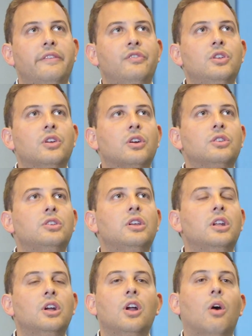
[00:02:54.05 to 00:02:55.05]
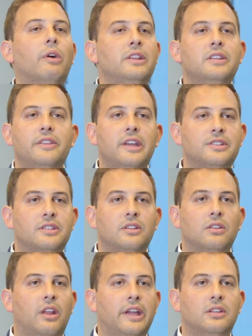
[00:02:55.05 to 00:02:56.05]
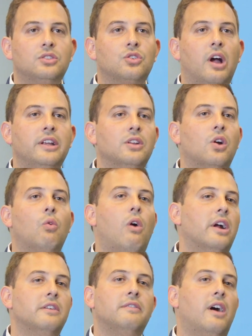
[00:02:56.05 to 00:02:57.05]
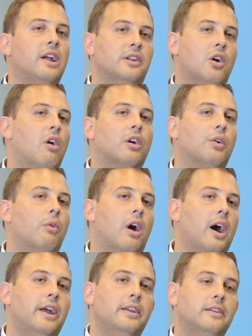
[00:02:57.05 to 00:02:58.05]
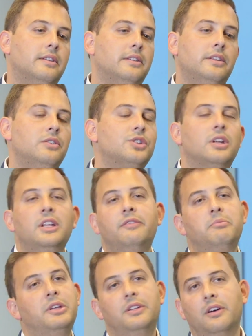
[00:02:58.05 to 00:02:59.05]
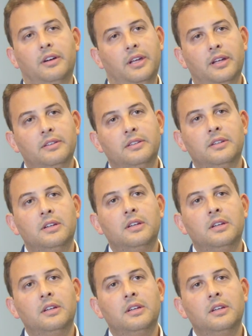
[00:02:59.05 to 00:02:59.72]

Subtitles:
if you're gonna go into this like trying to quantify an ROI, you shouldn't even be doing it.